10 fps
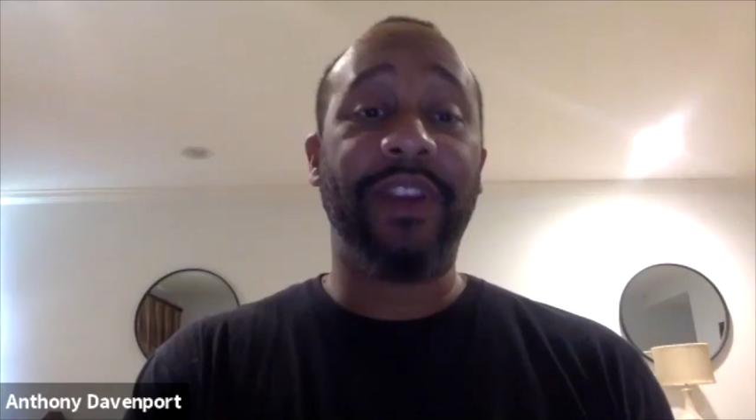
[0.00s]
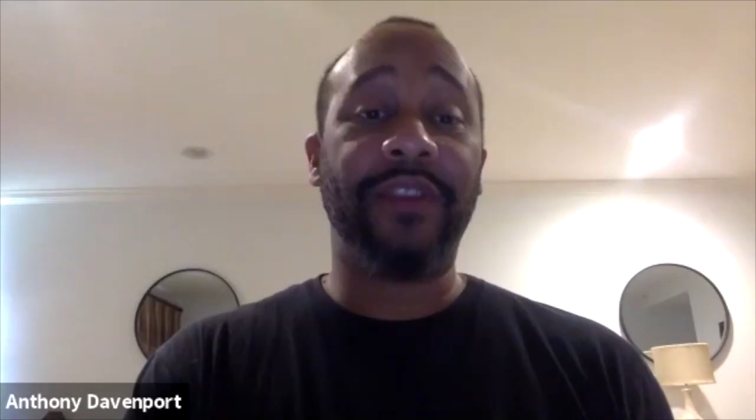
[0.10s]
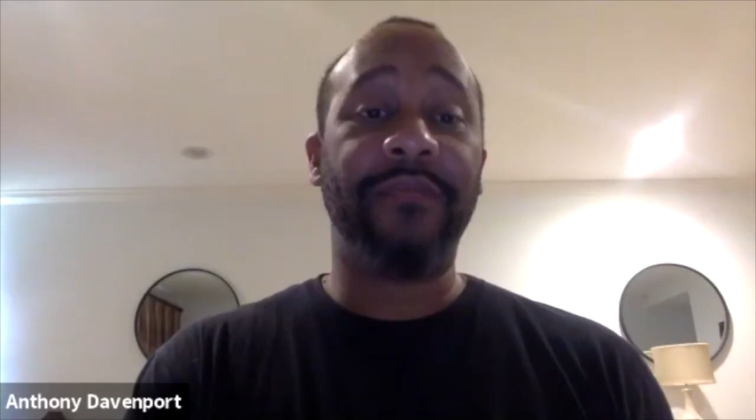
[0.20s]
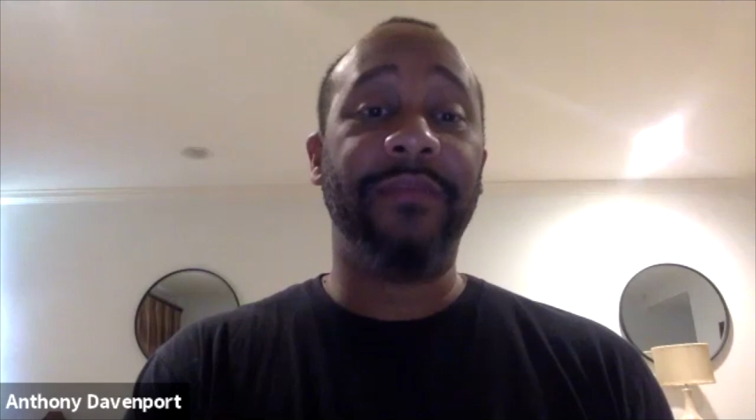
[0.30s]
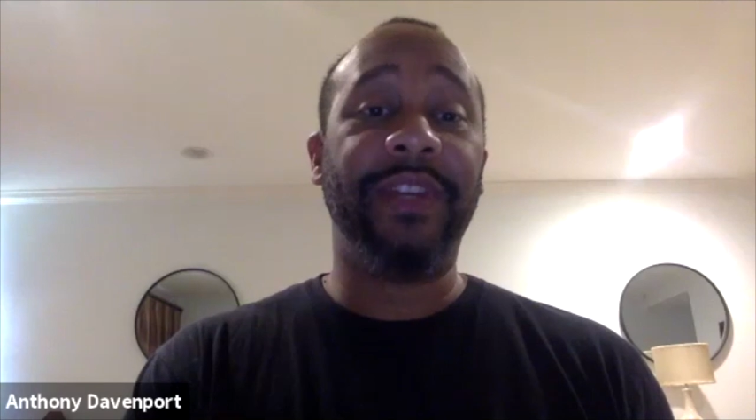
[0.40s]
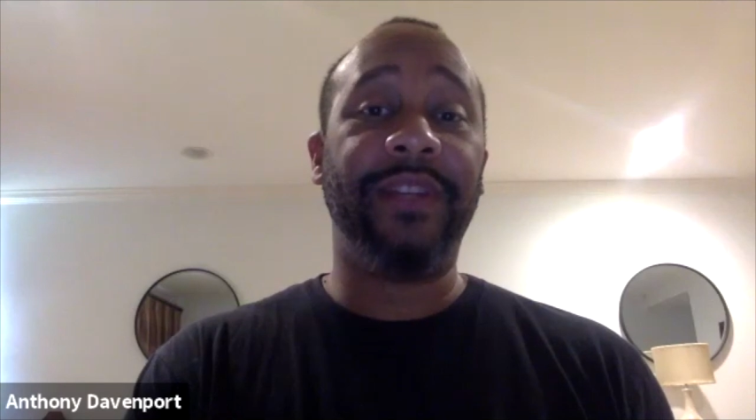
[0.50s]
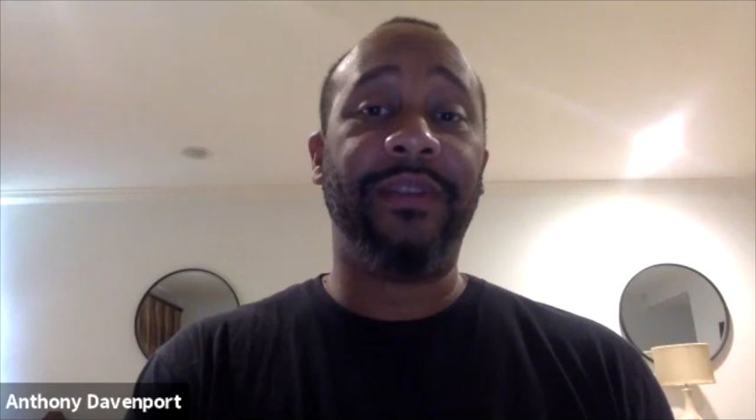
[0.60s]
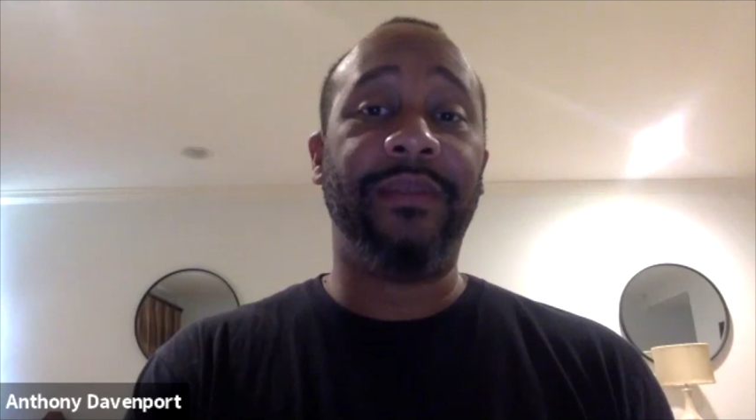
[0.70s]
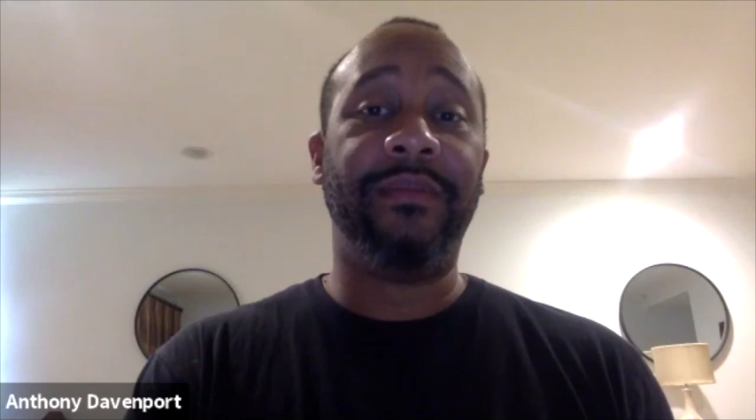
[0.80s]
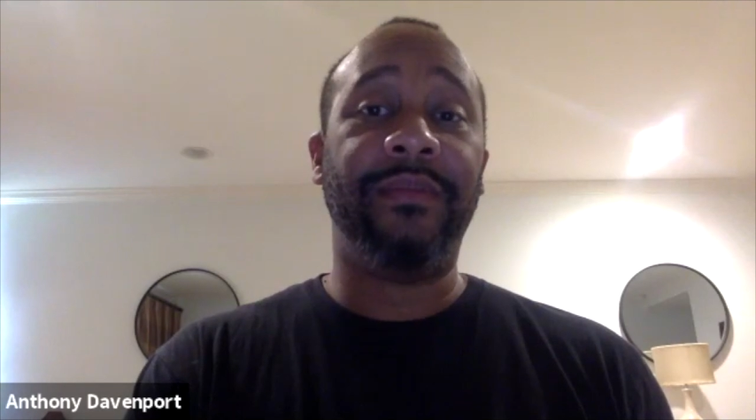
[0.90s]

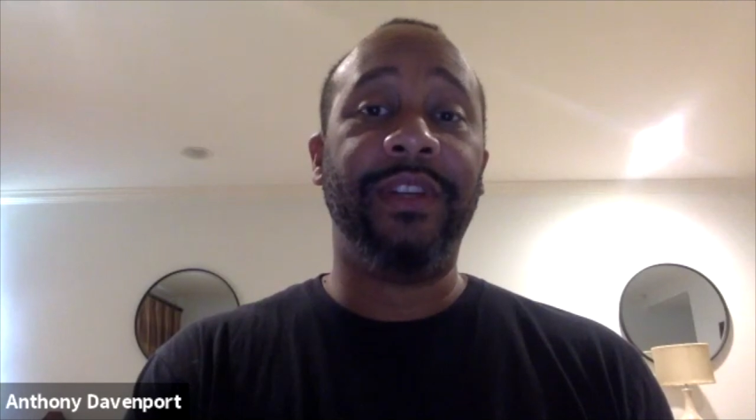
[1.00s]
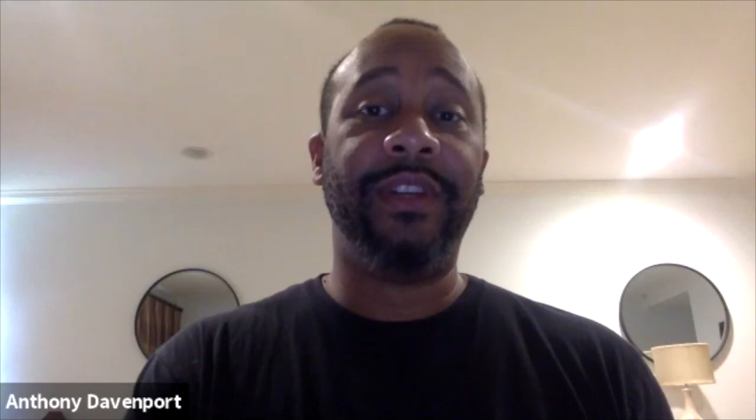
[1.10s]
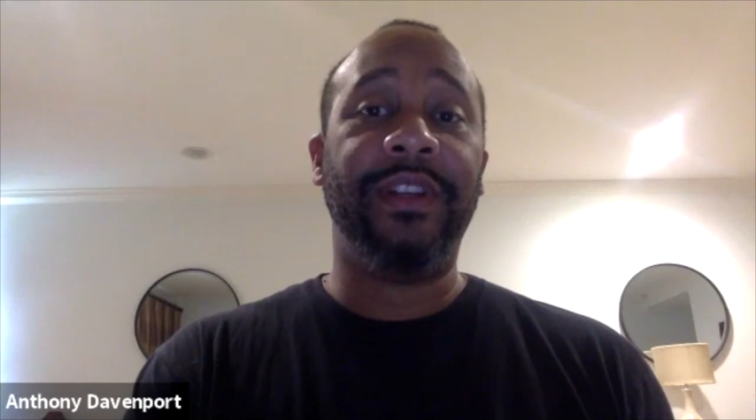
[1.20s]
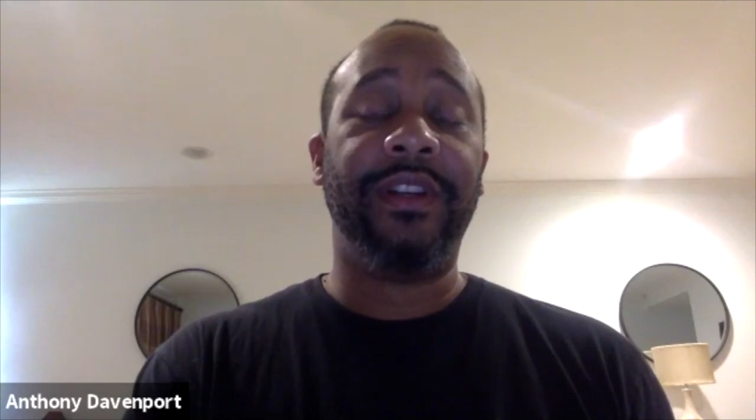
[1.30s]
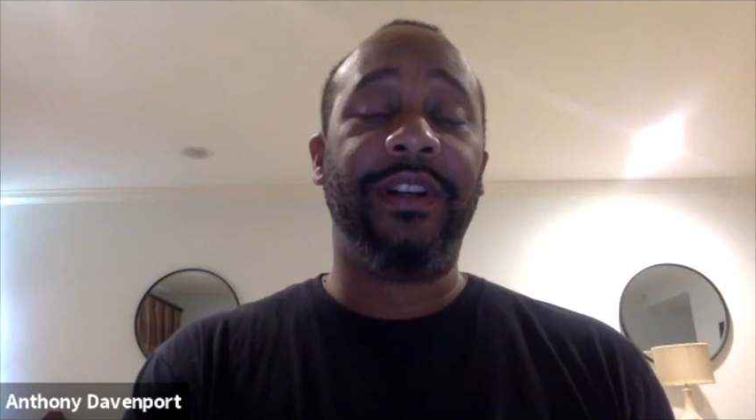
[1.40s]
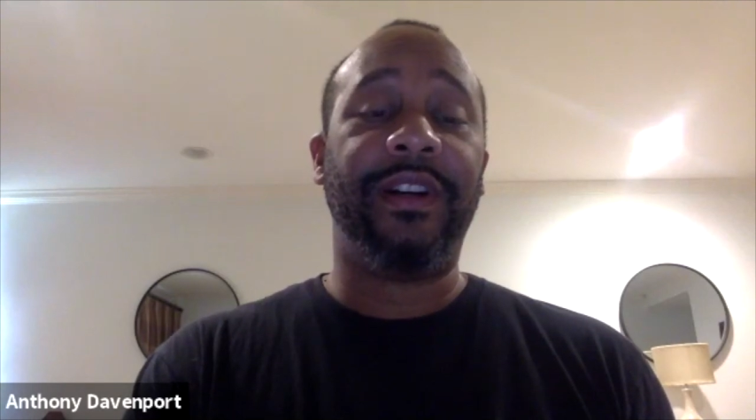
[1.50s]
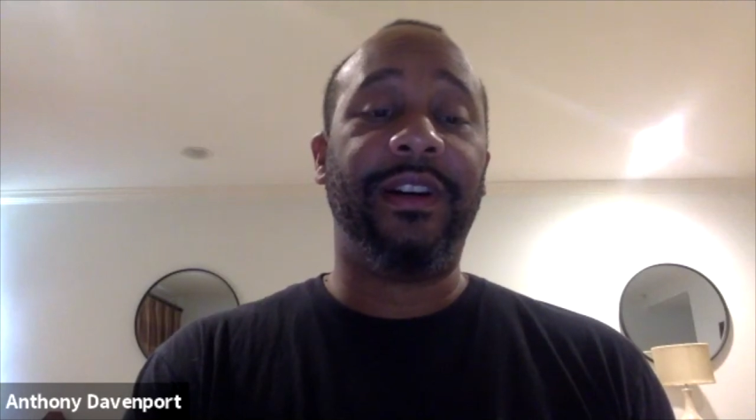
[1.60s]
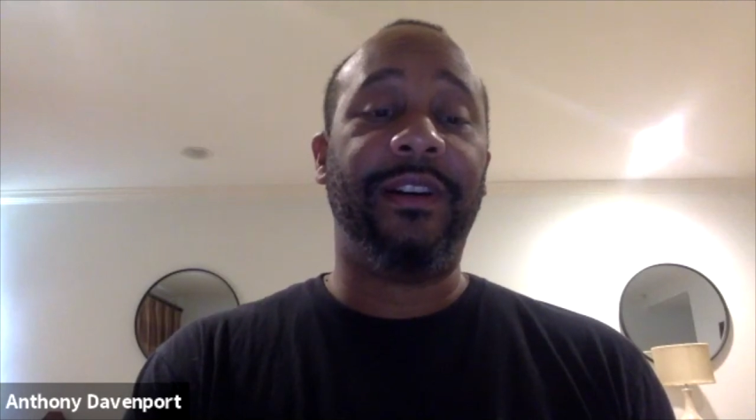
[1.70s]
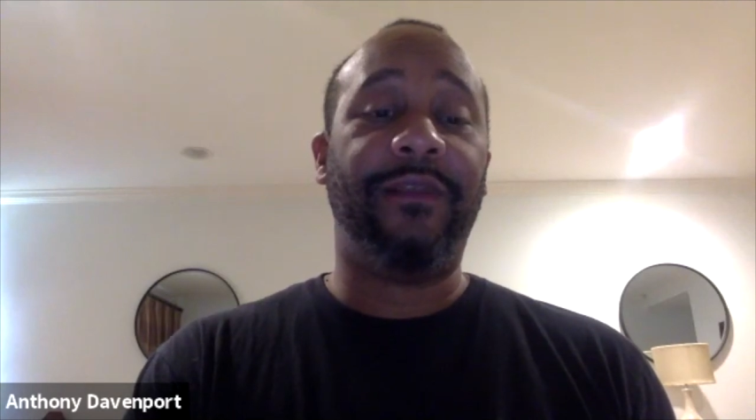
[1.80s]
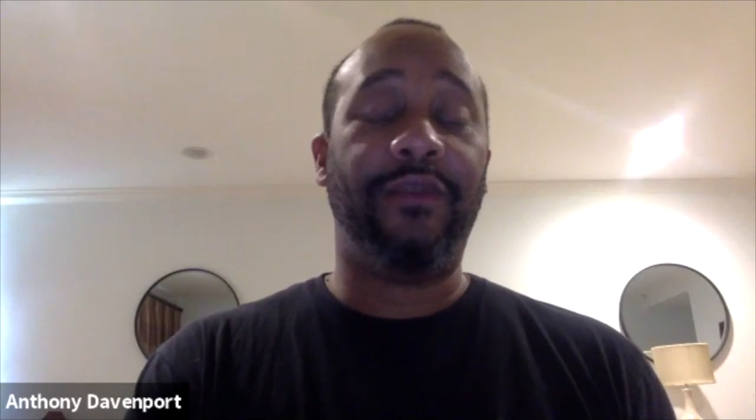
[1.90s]
minimum
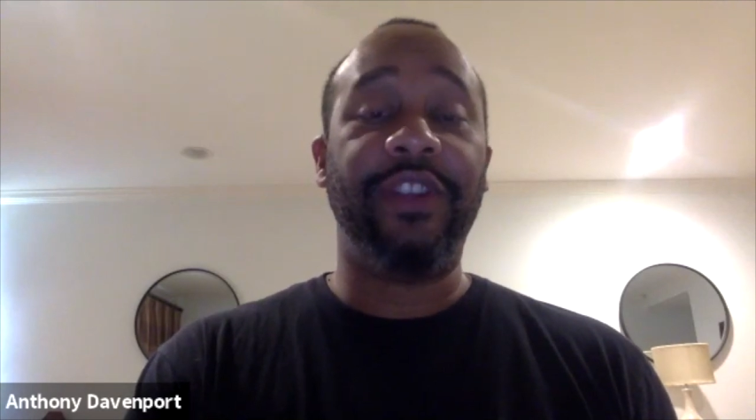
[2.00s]
of what